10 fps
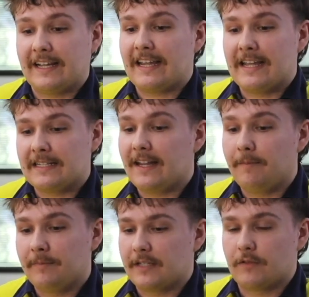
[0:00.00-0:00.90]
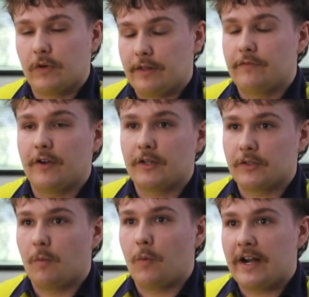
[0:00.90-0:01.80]
tech care team doesn't really
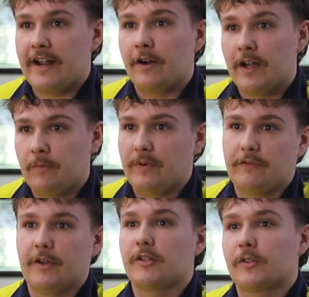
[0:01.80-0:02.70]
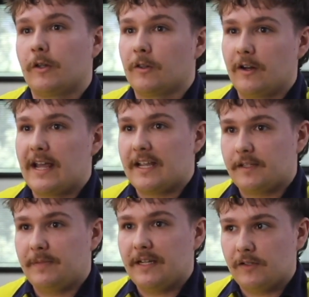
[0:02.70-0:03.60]
focus on one area, we focus on a lot of
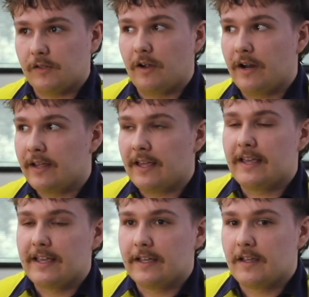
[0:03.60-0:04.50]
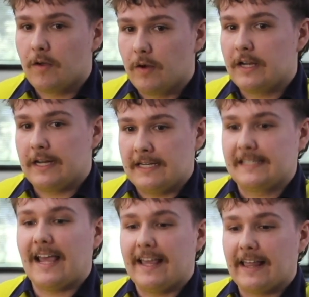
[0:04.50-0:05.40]
aspects. So in
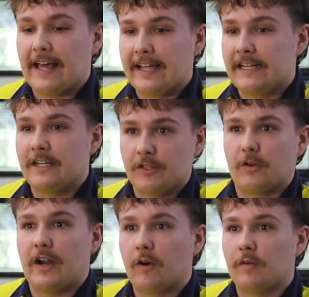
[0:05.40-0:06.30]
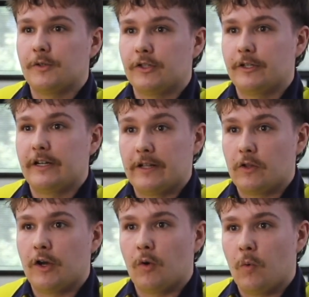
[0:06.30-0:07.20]
saying that, it is a great opportunity to
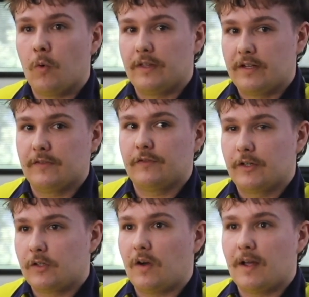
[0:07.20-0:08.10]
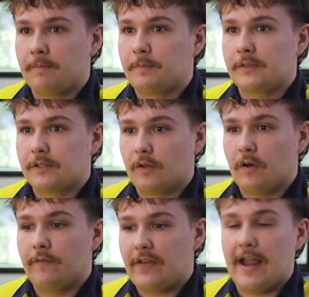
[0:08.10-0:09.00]
learn all the different types
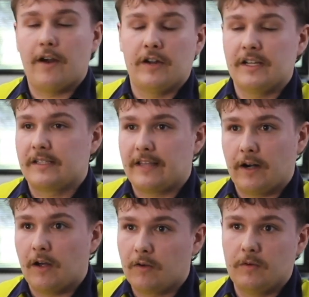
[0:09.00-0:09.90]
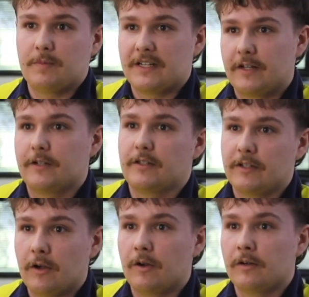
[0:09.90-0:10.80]
of areas that I could potentially
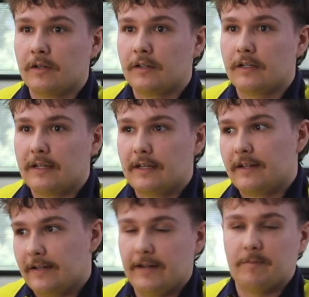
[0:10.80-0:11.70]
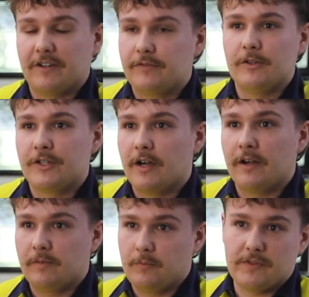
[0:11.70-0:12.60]
go in my future
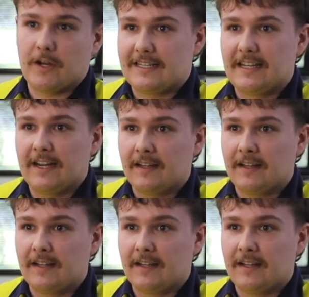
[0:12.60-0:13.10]
with IT.